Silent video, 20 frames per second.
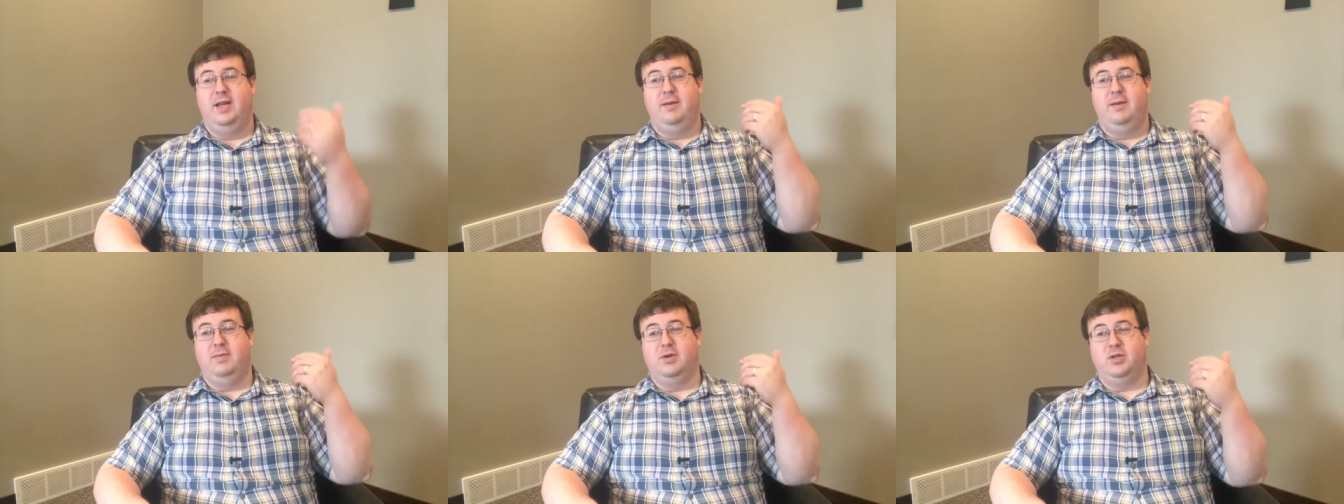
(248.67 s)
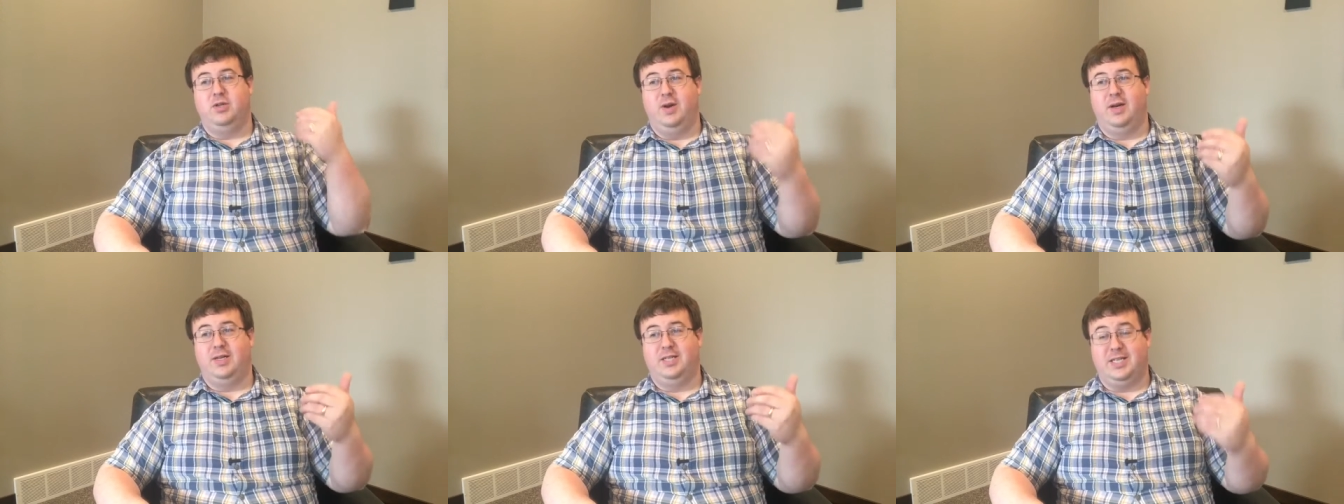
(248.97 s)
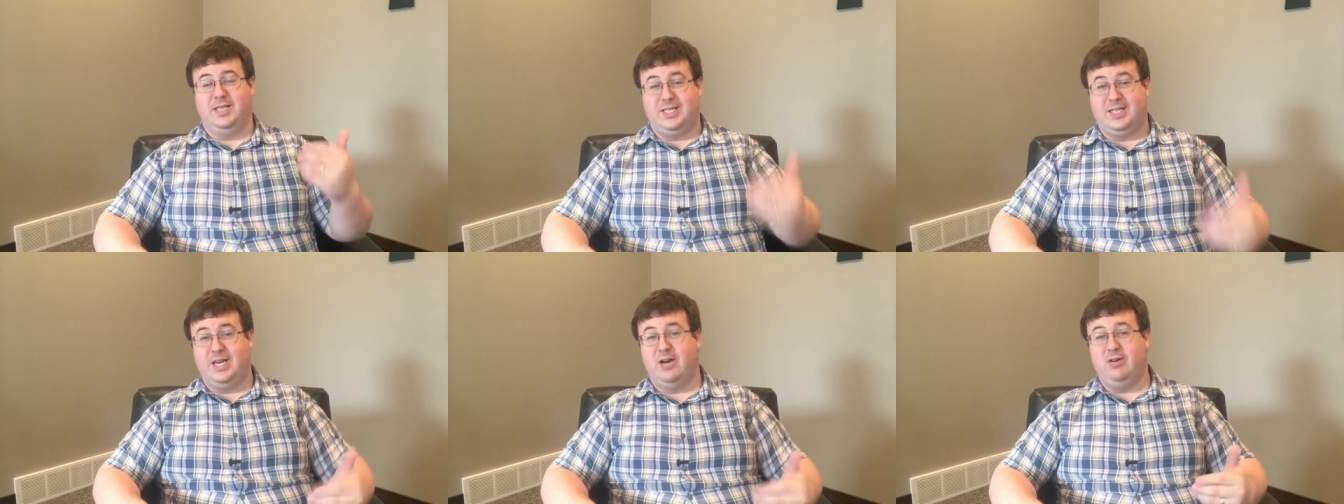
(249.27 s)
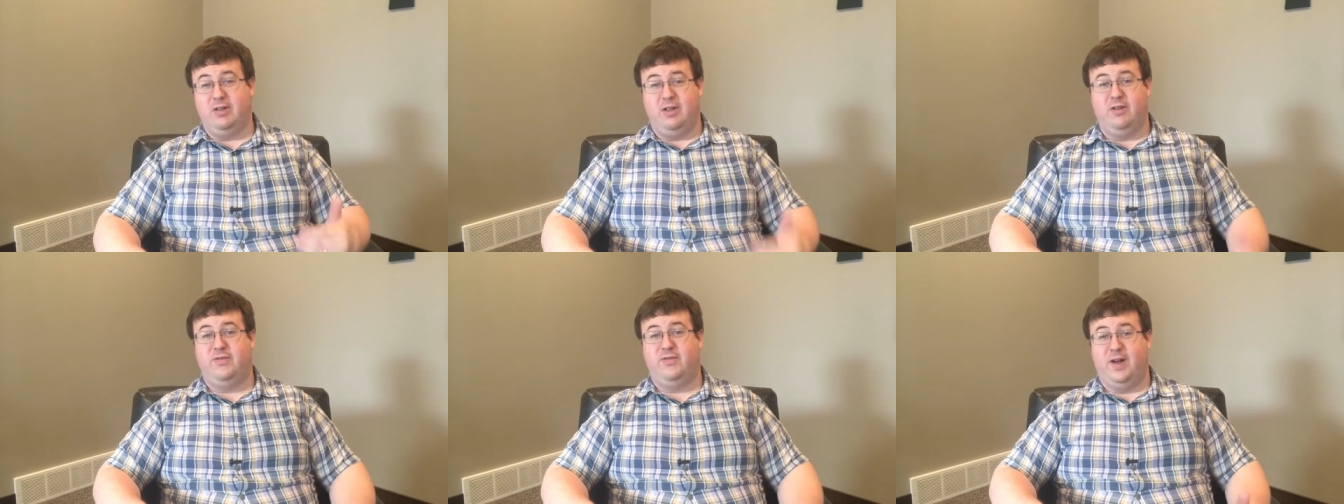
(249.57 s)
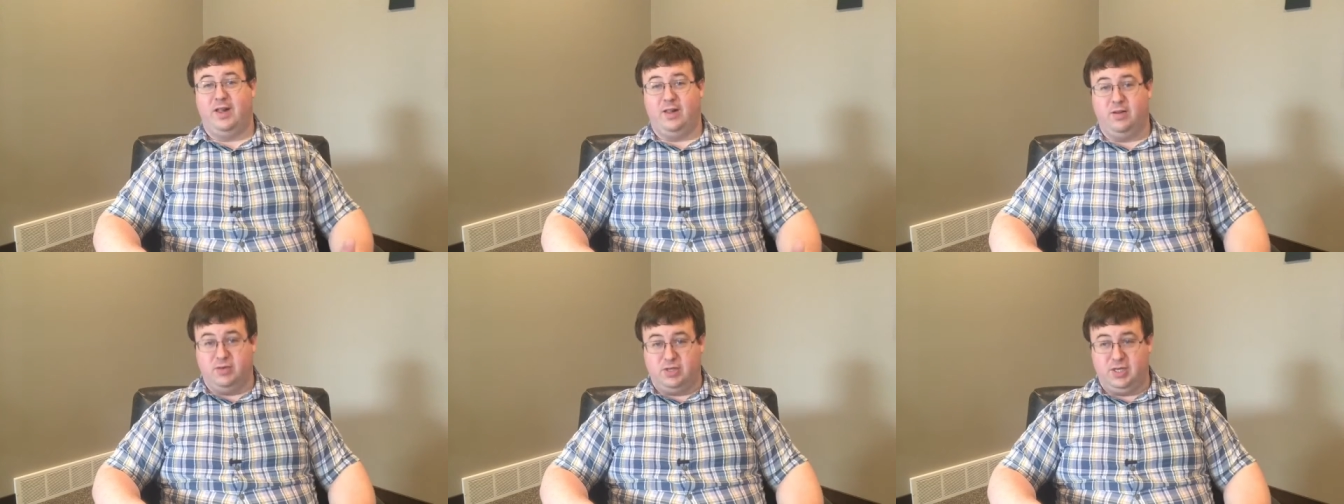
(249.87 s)
but do not necessarily
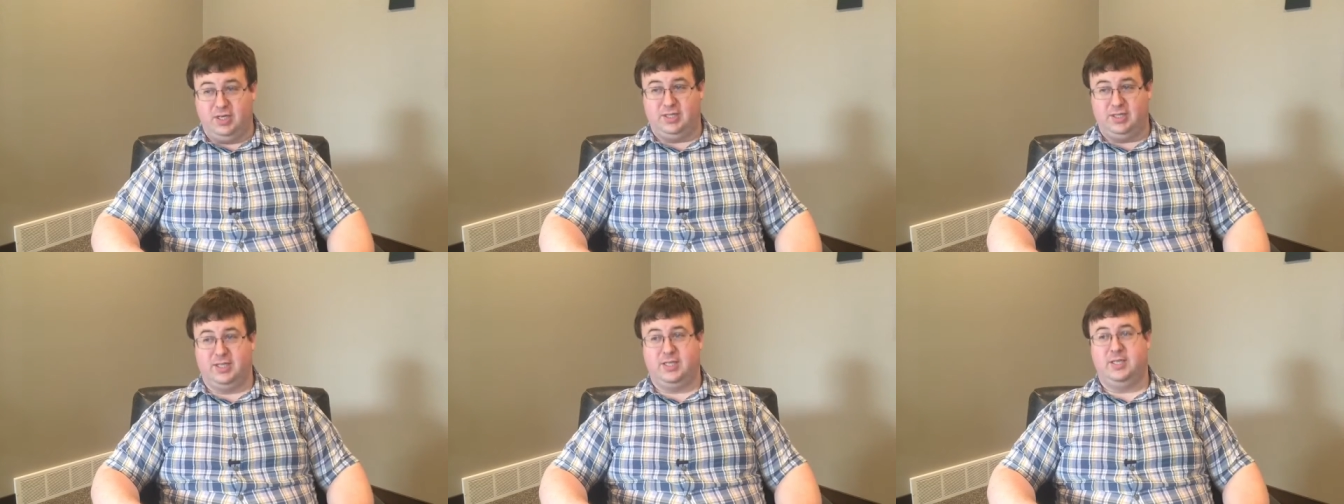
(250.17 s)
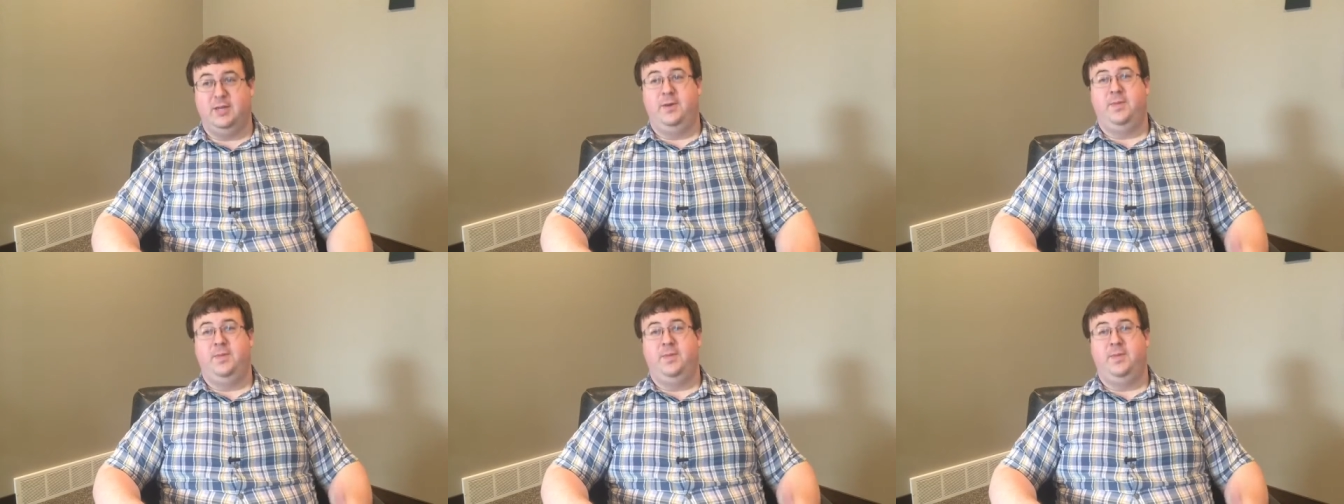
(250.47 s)
follow Jesus.